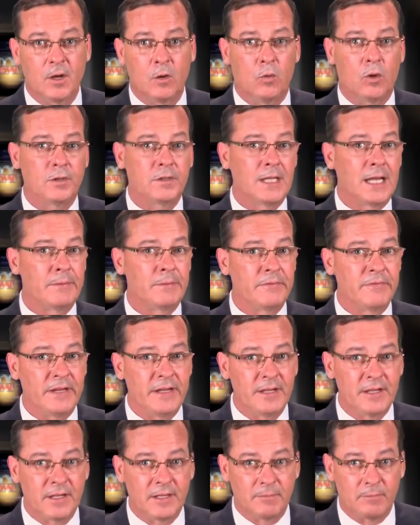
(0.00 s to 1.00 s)
what type of
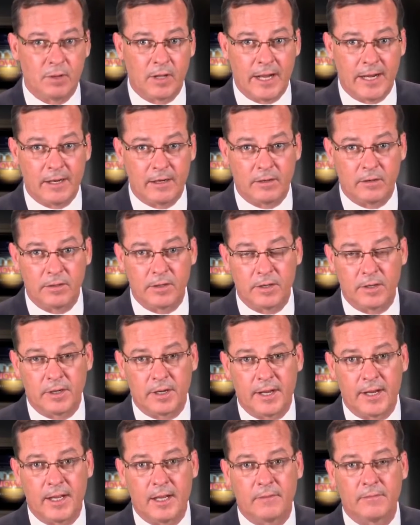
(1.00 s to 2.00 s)
income planning are you going to
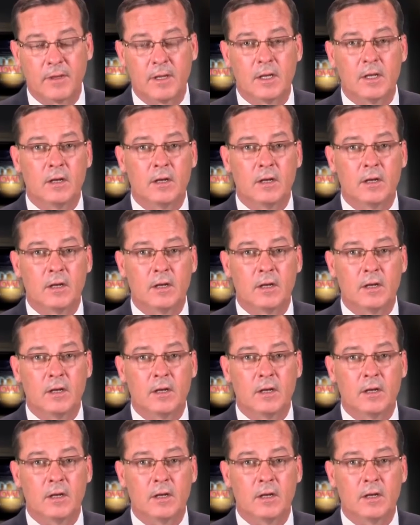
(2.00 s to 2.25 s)
have.